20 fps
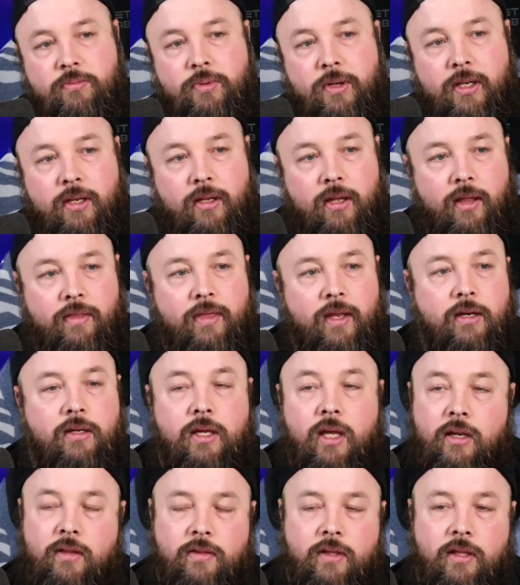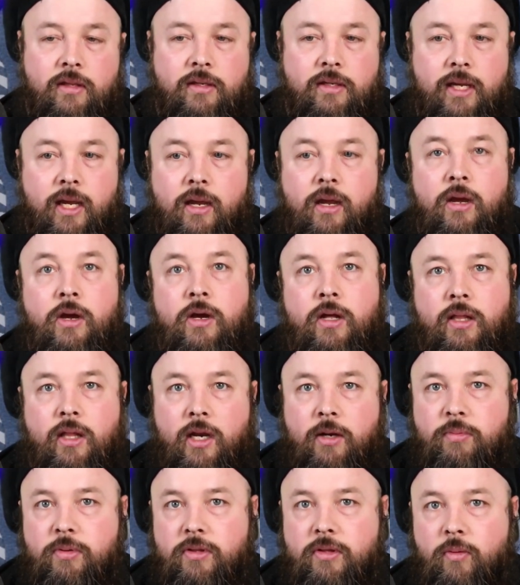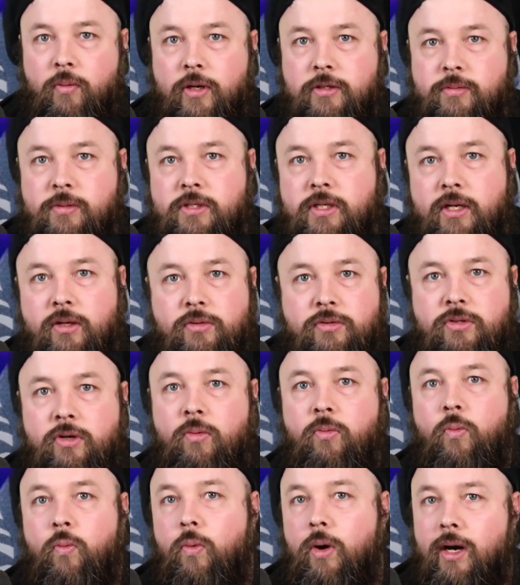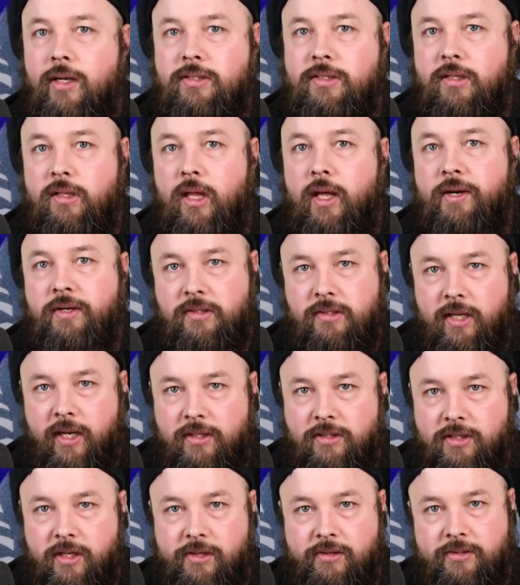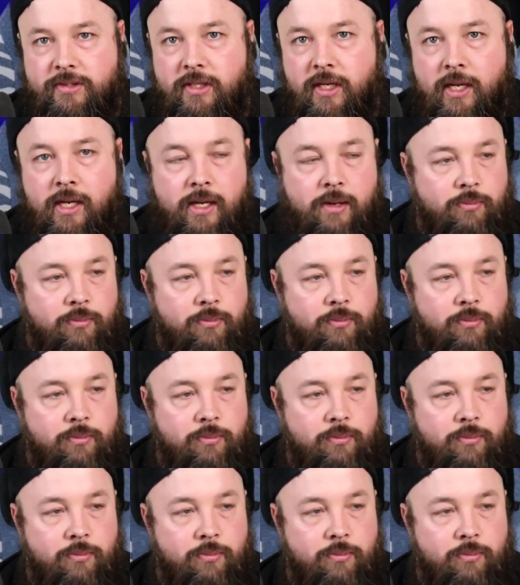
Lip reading: But then again, at the end of the day, a lot of people that watch my channel don't watch a lot of tech channels.